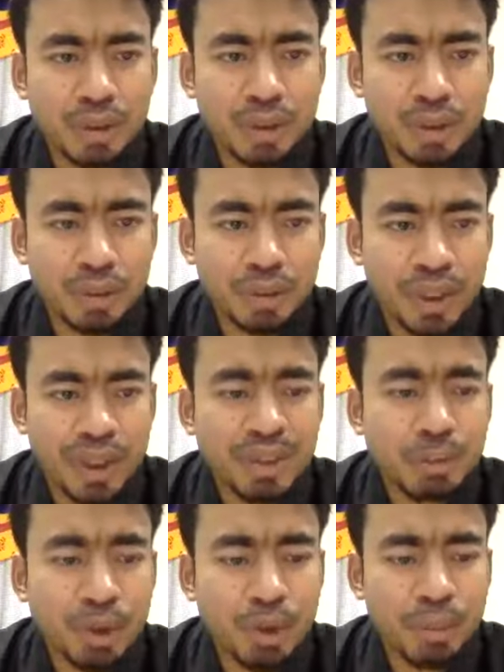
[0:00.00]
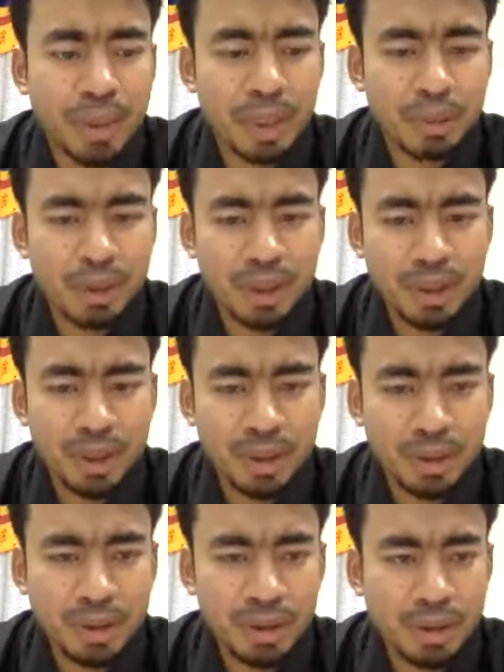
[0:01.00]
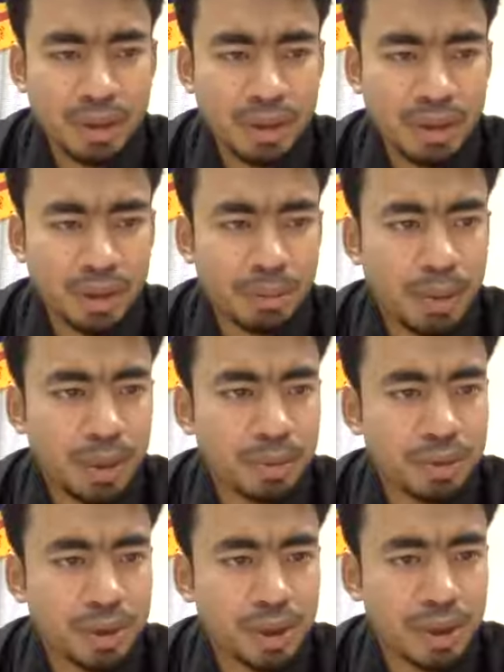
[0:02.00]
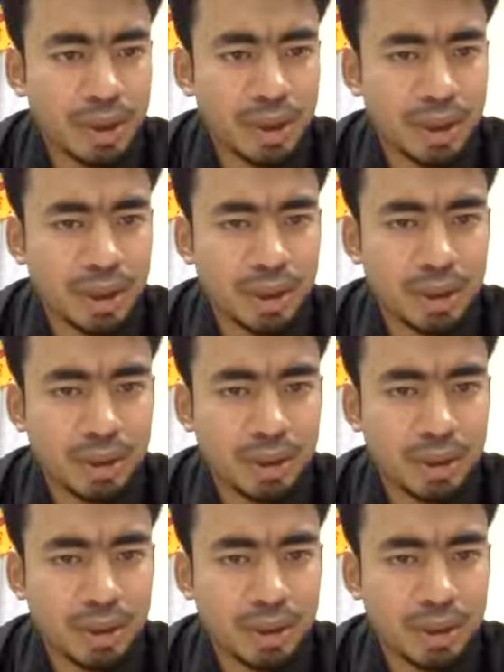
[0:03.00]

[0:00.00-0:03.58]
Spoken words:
a very small bandwidth, about 5